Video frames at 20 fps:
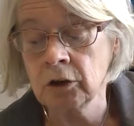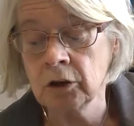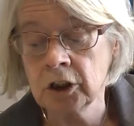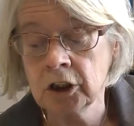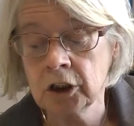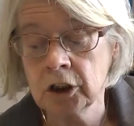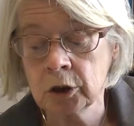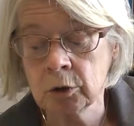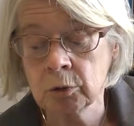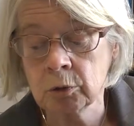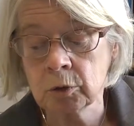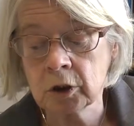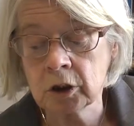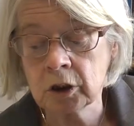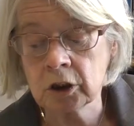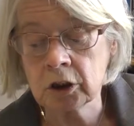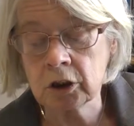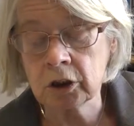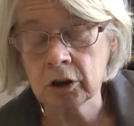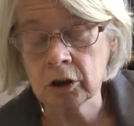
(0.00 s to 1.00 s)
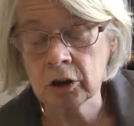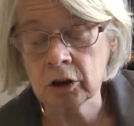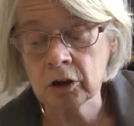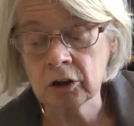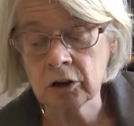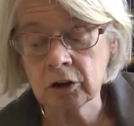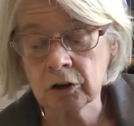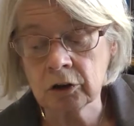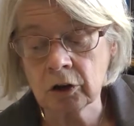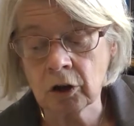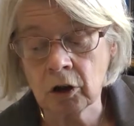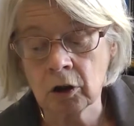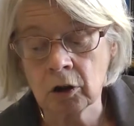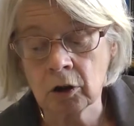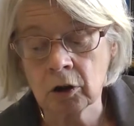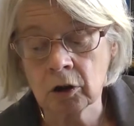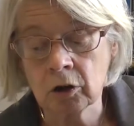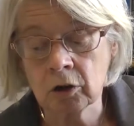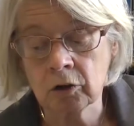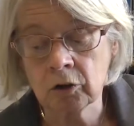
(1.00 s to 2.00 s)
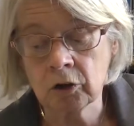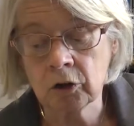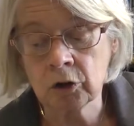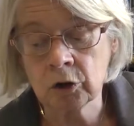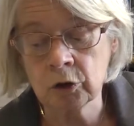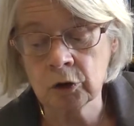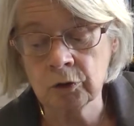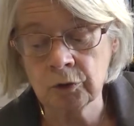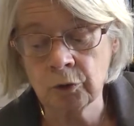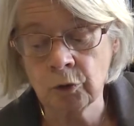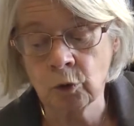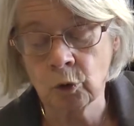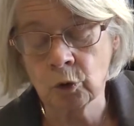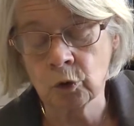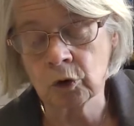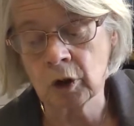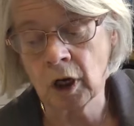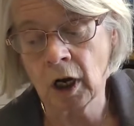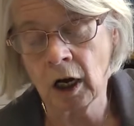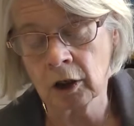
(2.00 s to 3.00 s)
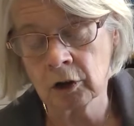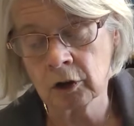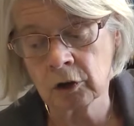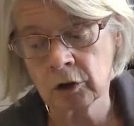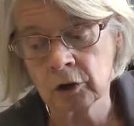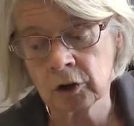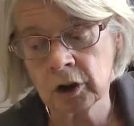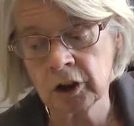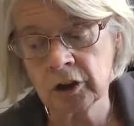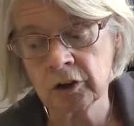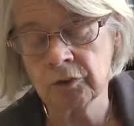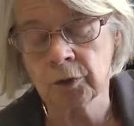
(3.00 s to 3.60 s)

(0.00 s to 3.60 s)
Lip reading: issue which is true for Hungary,